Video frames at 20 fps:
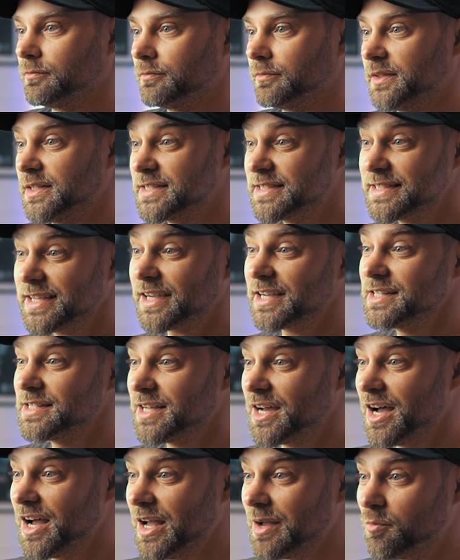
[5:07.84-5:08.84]
The second
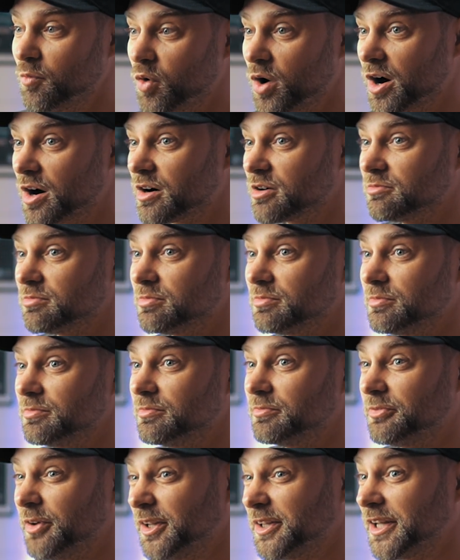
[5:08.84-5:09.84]
time where
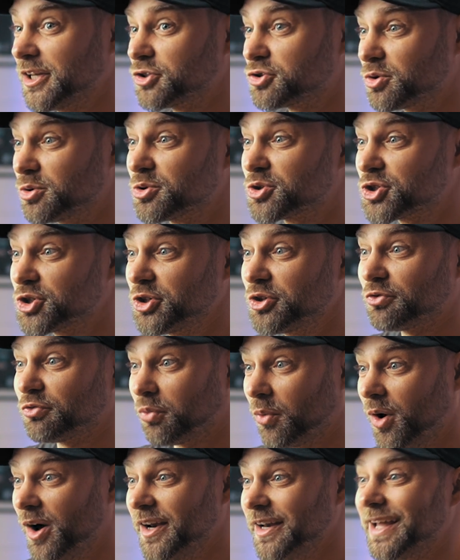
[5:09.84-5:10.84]
felt like Drew should
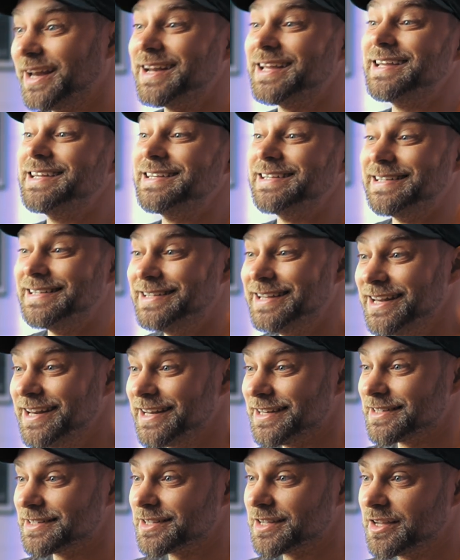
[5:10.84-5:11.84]
have won and he
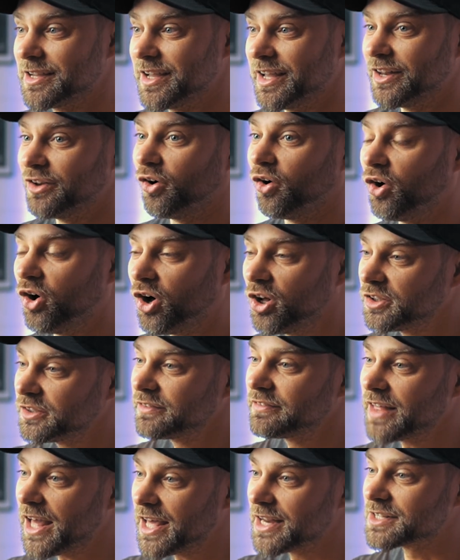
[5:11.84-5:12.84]
didn't. And all
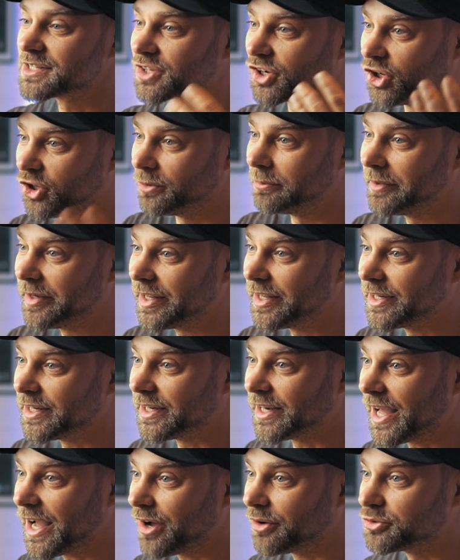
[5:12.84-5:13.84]
of that is
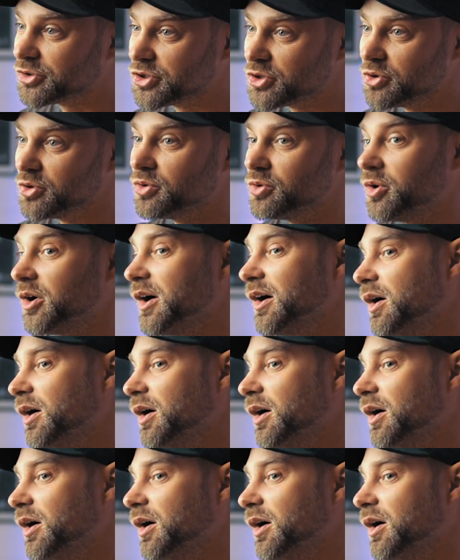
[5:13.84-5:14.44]
culminating now to